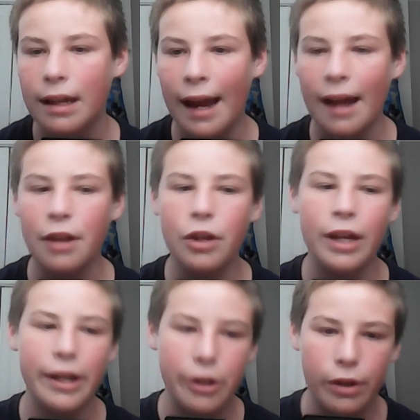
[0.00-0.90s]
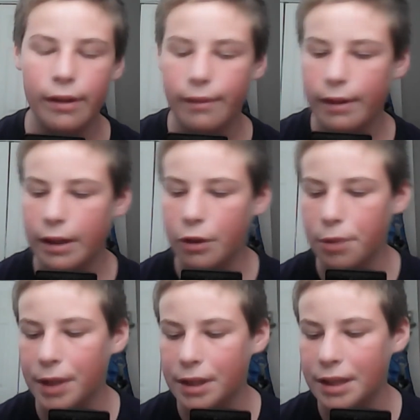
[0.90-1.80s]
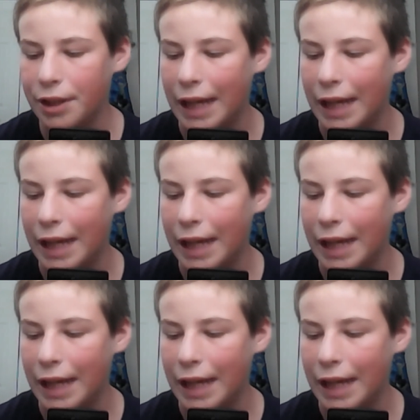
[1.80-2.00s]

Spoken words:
and you get your picks that you